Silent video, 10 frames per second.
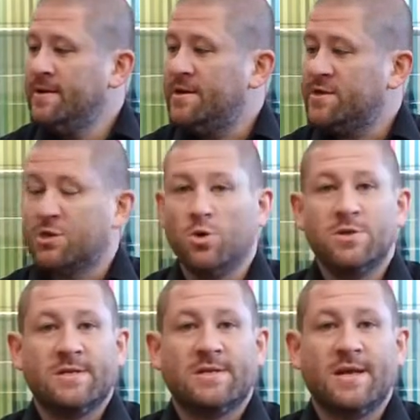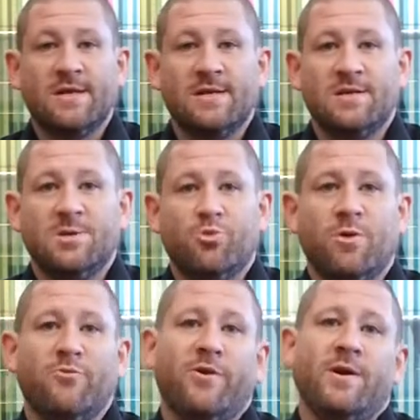And so it's the second day of spring
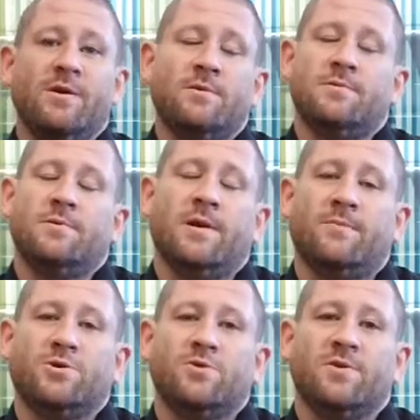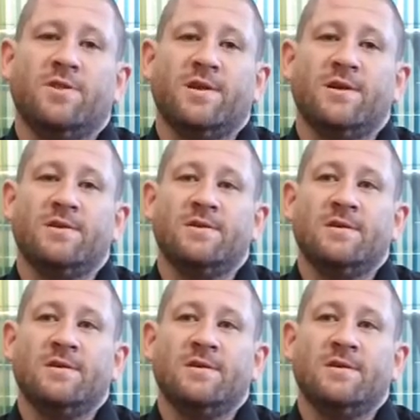break, and I'm sure you're thinking,